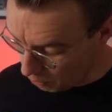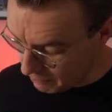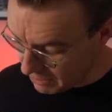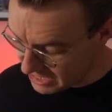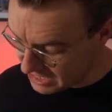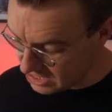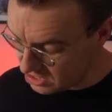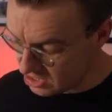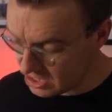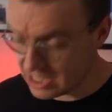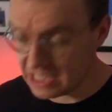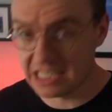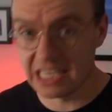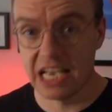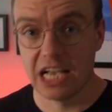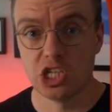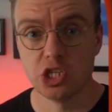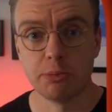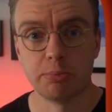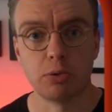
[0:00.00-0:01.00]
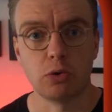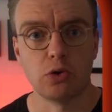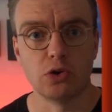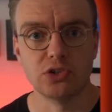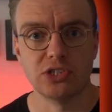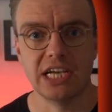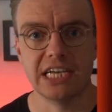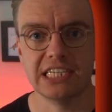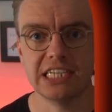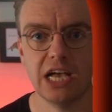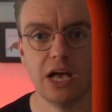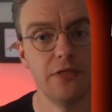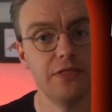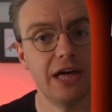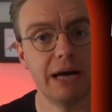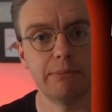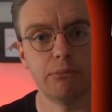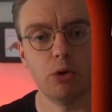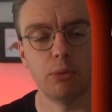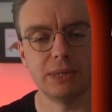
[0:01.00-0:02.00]
messages to process at
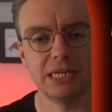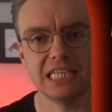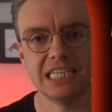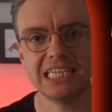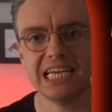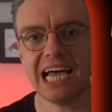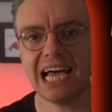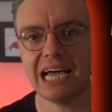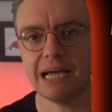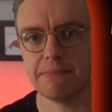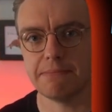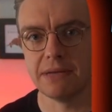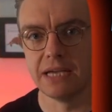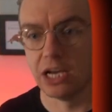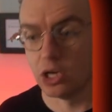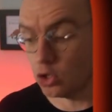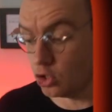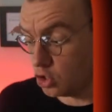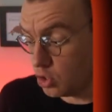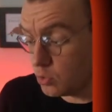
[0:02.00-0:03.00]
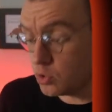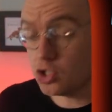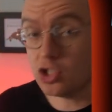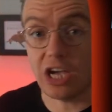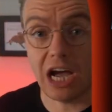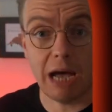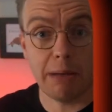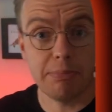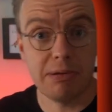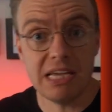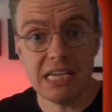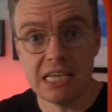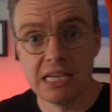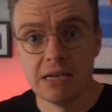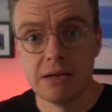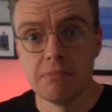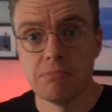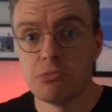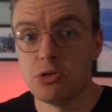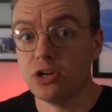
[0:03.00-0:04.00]
that moment in time. Your users are happy,
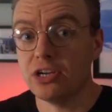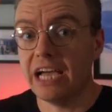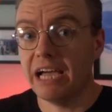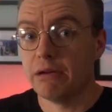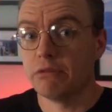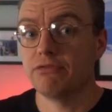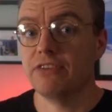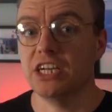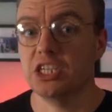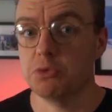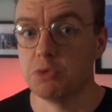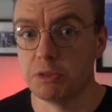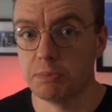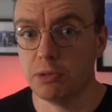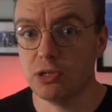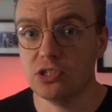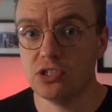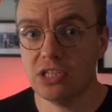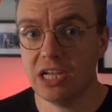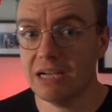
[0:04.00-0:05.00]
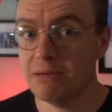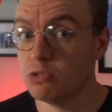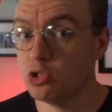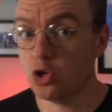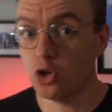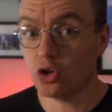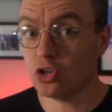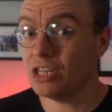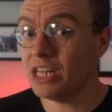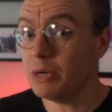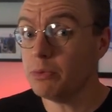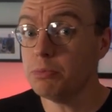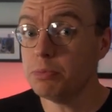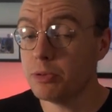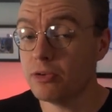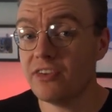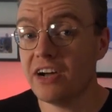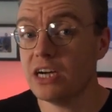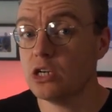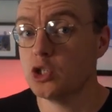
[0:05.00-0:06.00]
they're getting fast response times. Your cloud
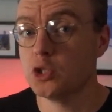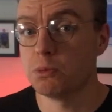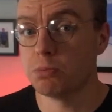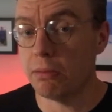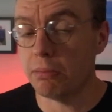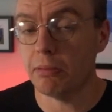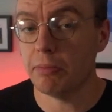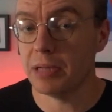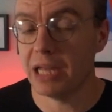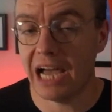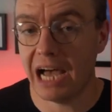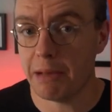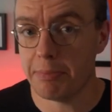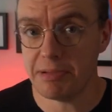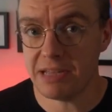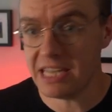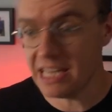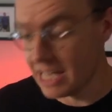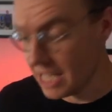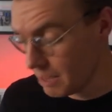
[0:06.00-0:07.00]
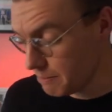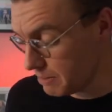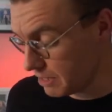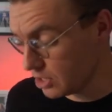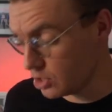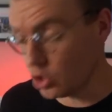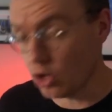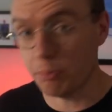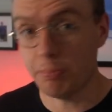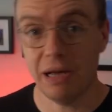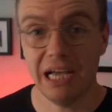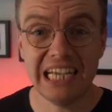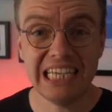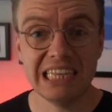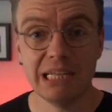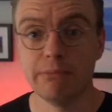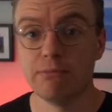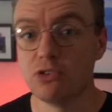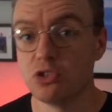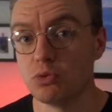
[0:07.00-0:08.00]
provider is probably happy because you're paying
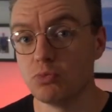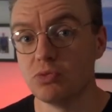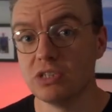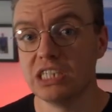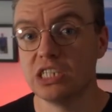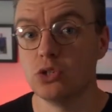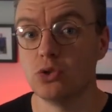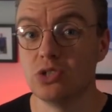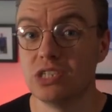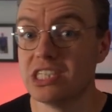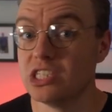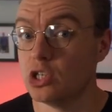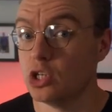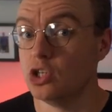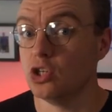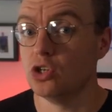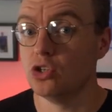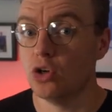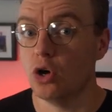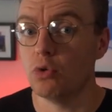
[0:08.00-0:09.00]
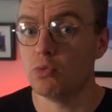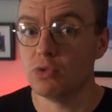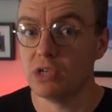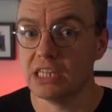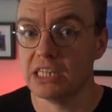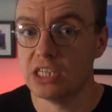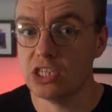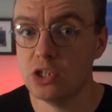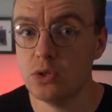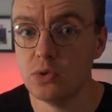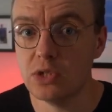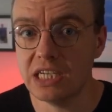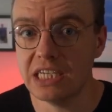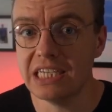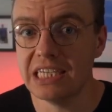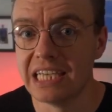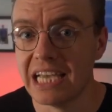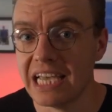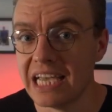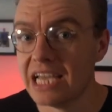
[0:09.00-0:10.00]
them for some resources that you're not really
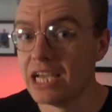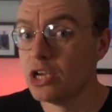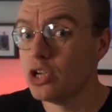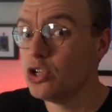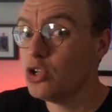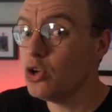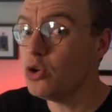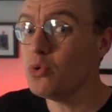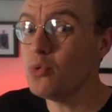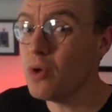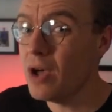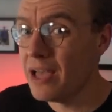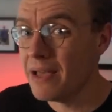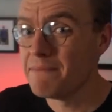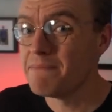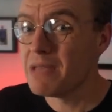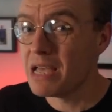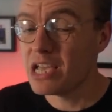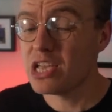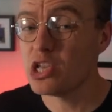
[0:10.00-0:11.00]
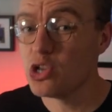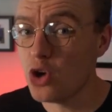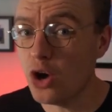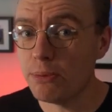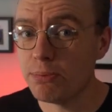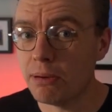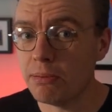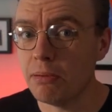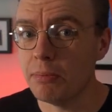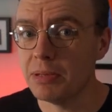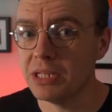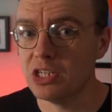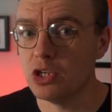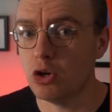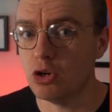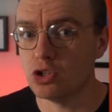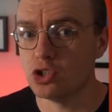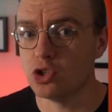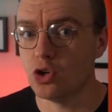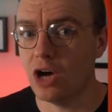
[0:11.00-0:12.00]
using. You are probably
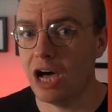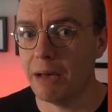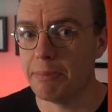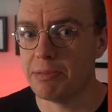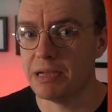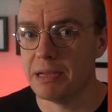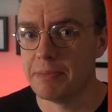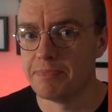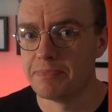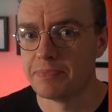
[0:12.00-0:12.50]
not so happy.